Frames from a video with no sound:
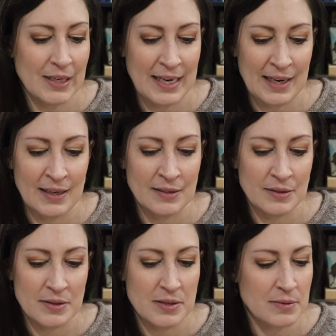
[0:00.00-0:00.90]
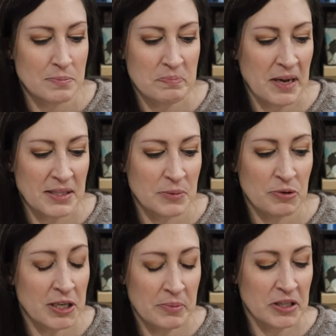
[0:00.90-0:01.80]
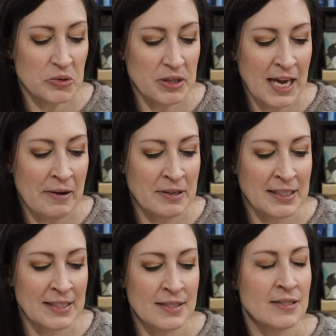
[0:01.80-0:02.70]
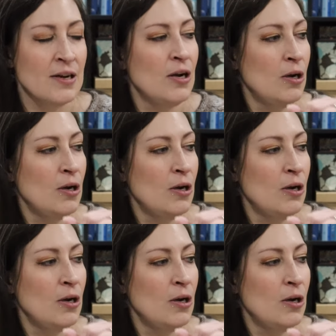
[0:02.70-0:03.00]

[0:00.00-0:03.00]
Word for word: and that's pretty much what that one is.